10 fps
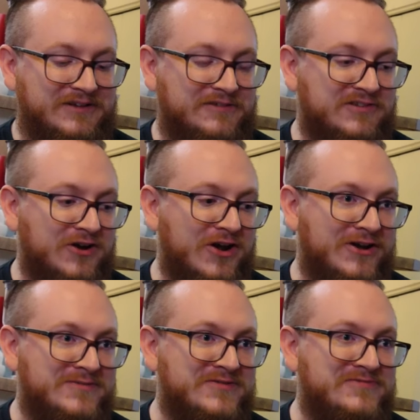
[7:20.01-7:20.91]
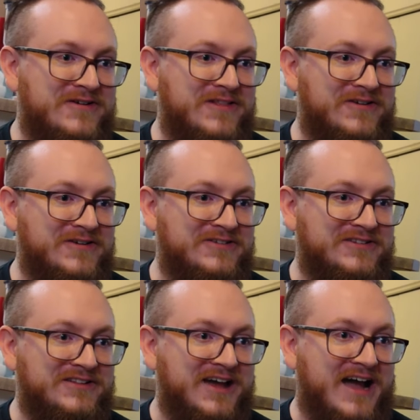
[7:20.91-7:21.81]
Vader's like, I am your father. And
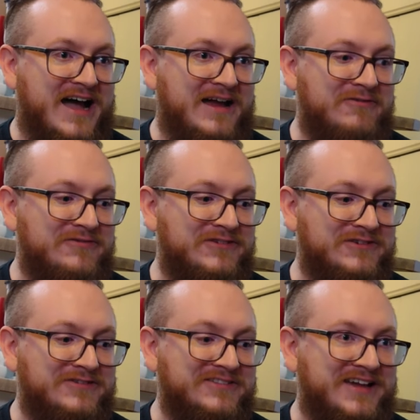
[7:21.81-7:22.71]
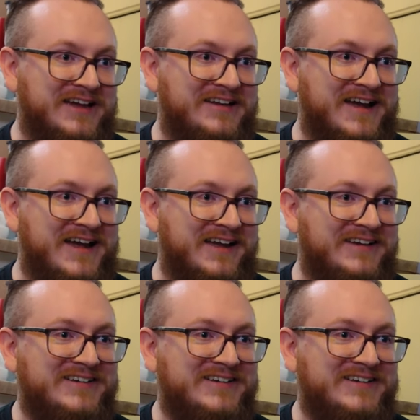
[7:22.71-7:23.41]
she's like, I refuse. I die.